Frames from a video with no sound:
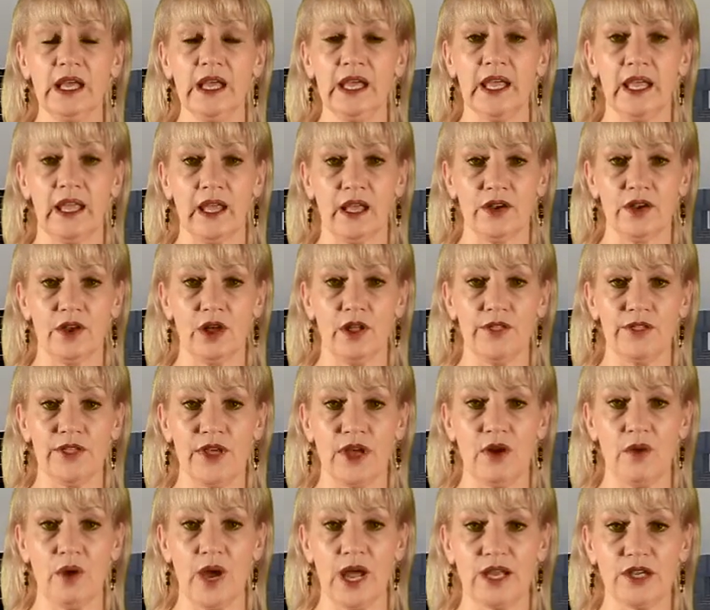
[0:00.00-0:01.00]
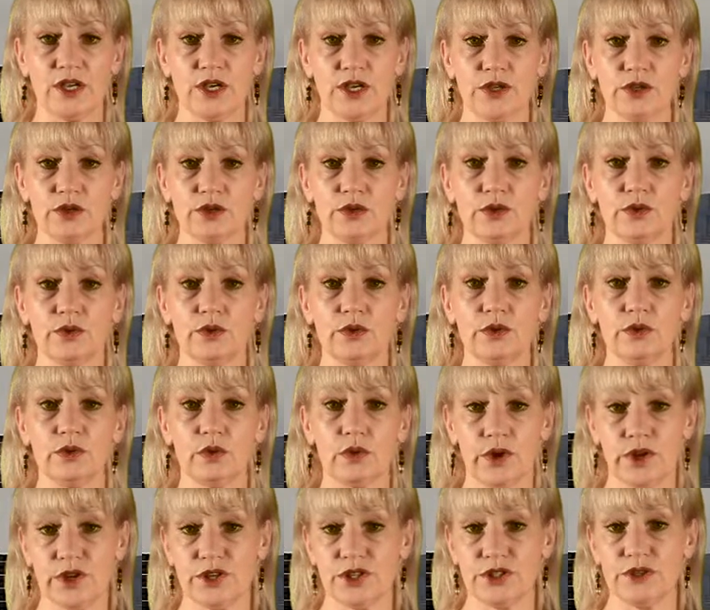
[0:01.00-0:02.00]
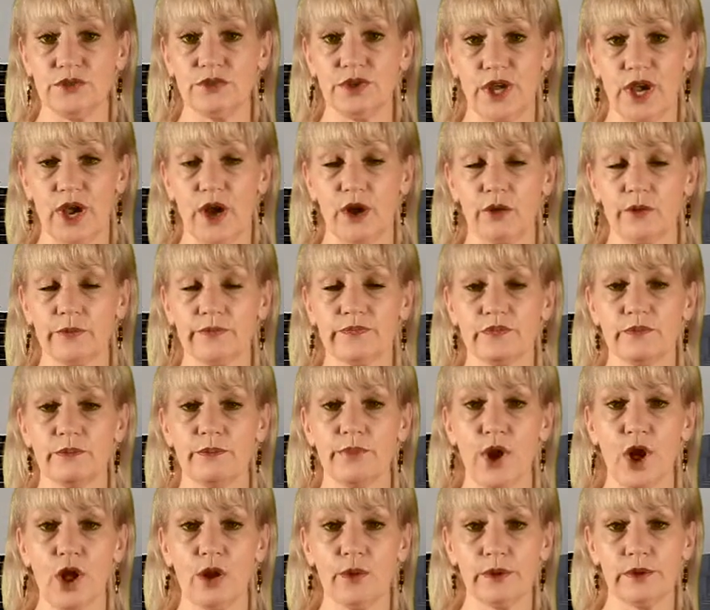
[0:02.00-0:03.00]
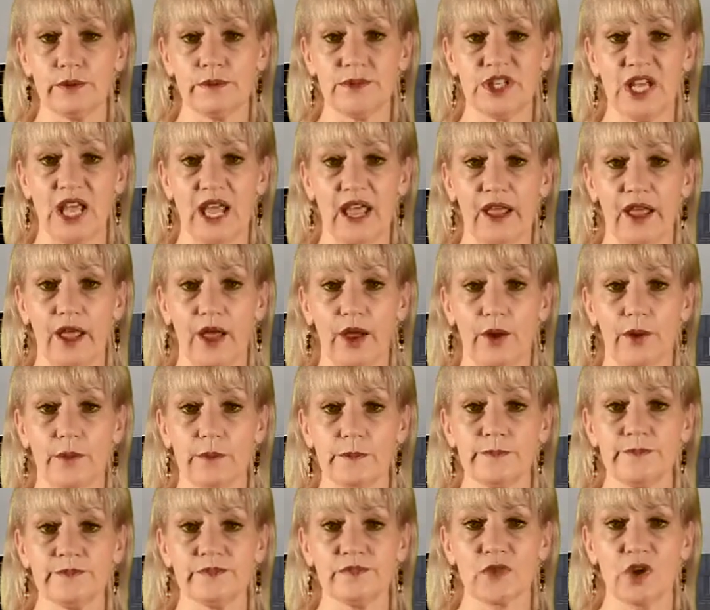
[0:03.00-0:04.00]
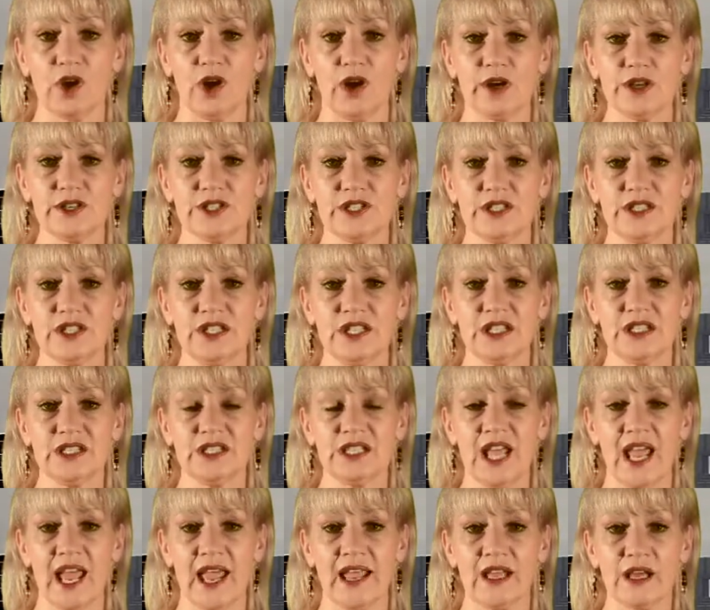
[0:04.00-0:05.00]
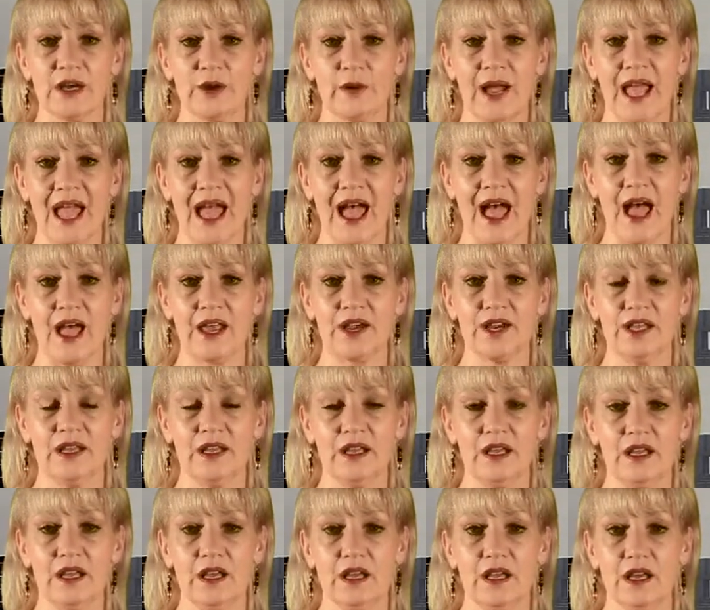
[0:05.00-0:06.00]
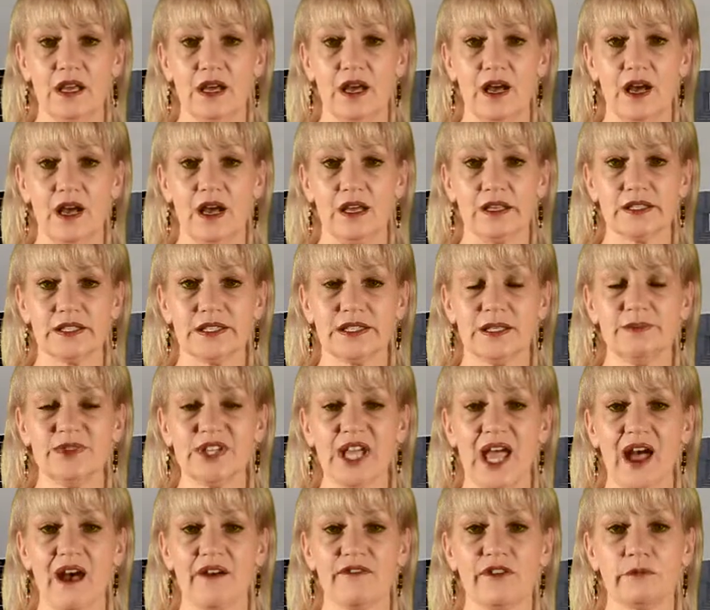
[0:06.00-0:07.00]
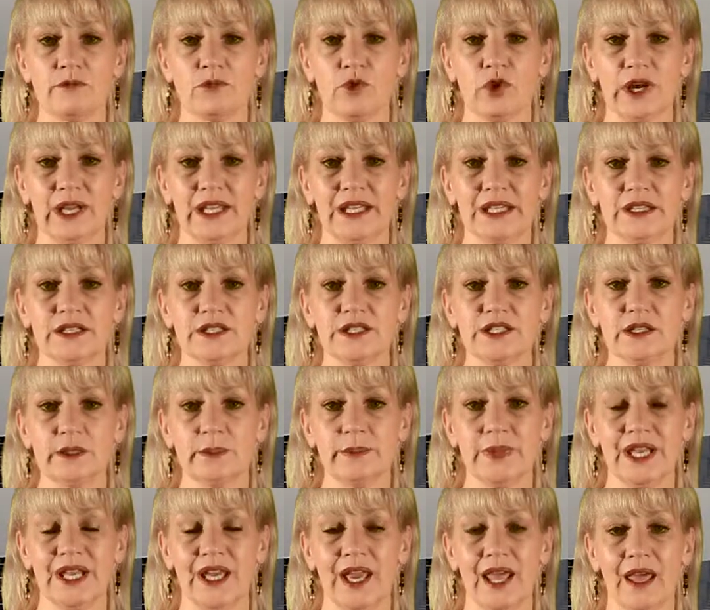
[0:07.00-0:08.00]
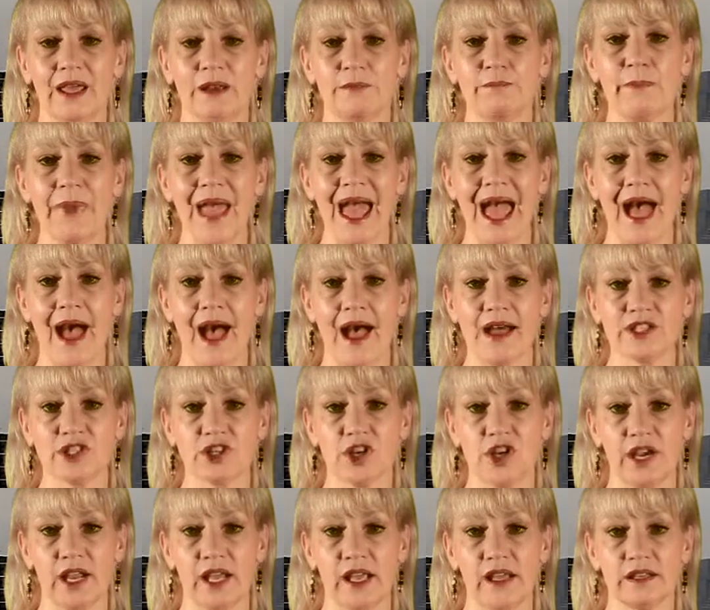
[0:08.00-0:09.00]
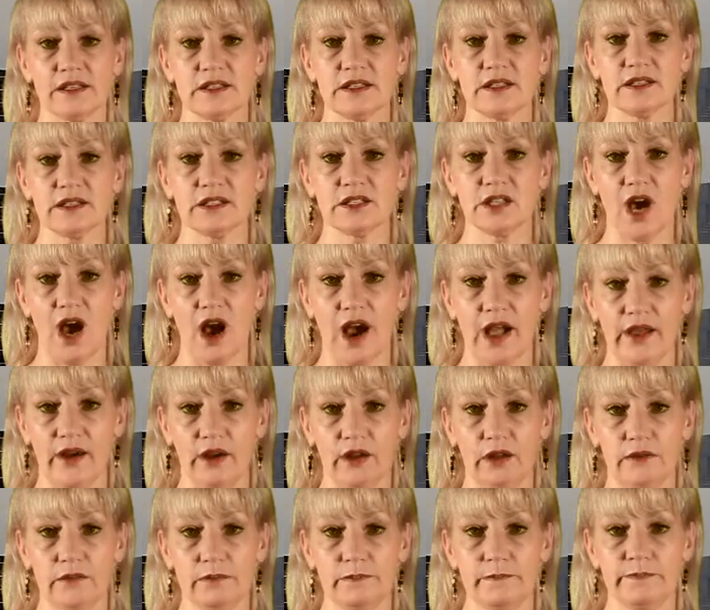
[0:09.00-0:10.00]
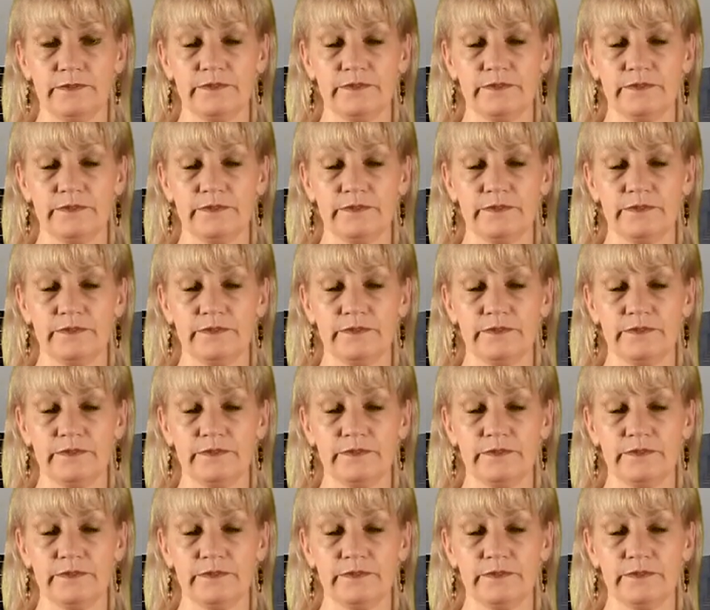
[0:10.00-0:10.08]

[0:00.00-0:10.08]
And although I knew, or do know, ballroom tango, Argentine tango seemed to have a more intimate and passionate style.